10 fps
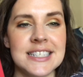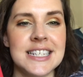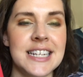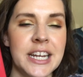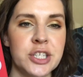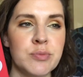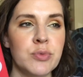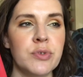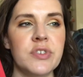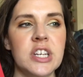teenage
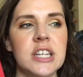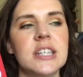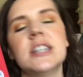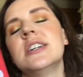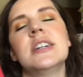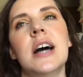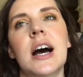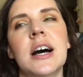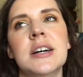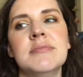movie,
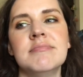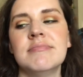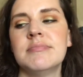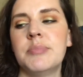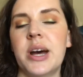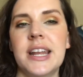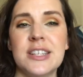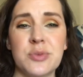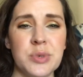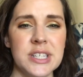but
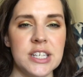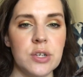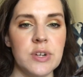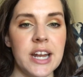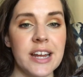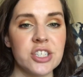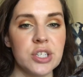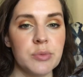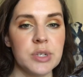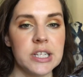it's really cute, and I
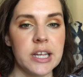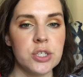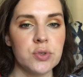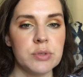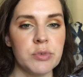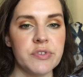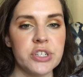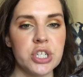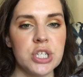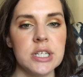actually really like Julie
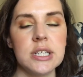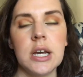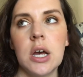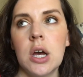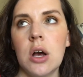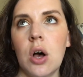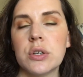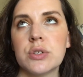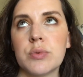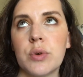Murphy. She
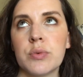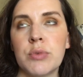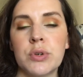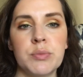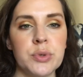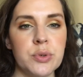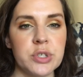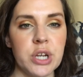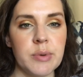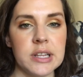also wrote Ramona Blue,
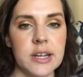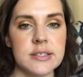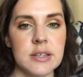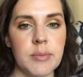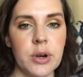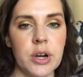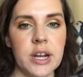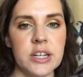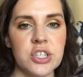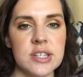which I read last summer,
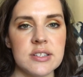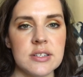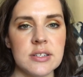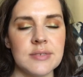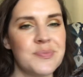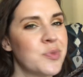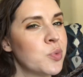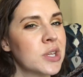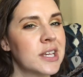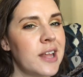and I just
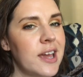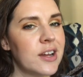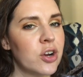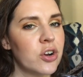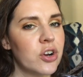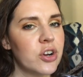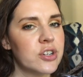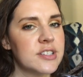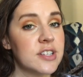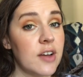really like
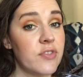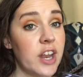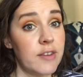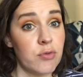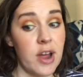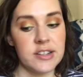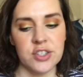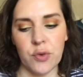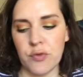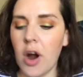her stuff that I've read
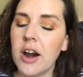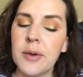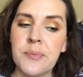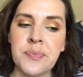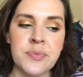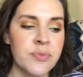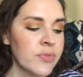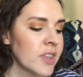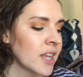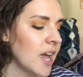so far.
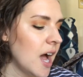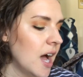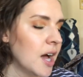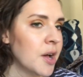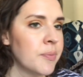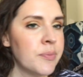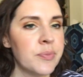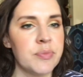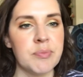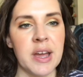
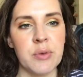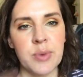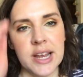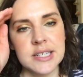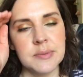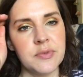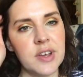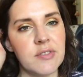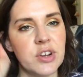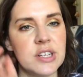My random
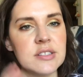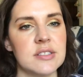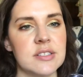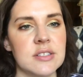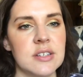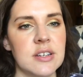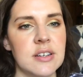favorites,